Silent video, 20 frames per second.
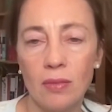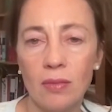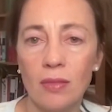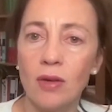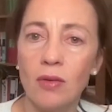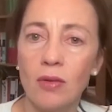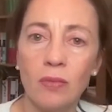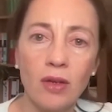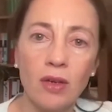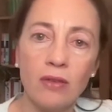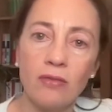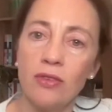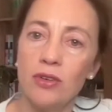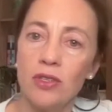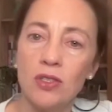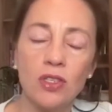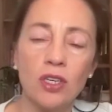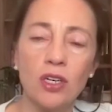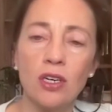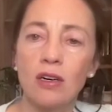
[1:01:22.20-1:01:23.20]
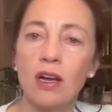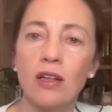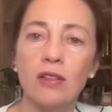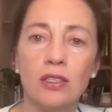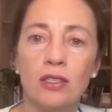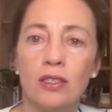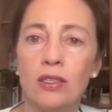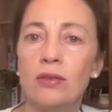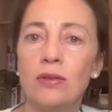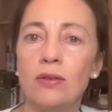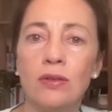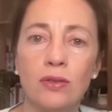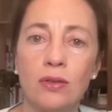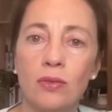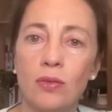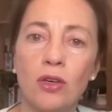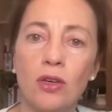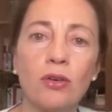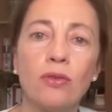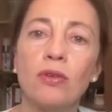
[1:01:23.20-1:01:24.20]
if you just turn on the news,
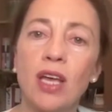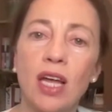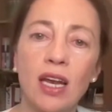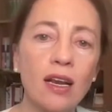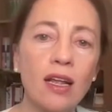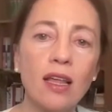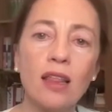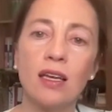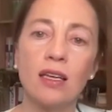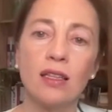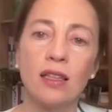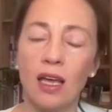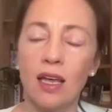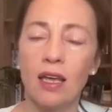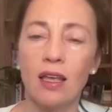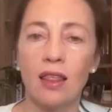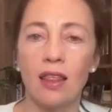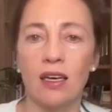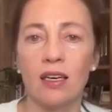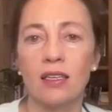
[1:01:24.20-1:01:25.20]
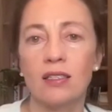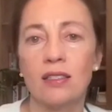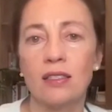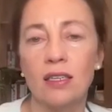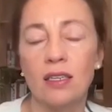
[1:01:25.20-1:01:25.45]
you don't get anything like this.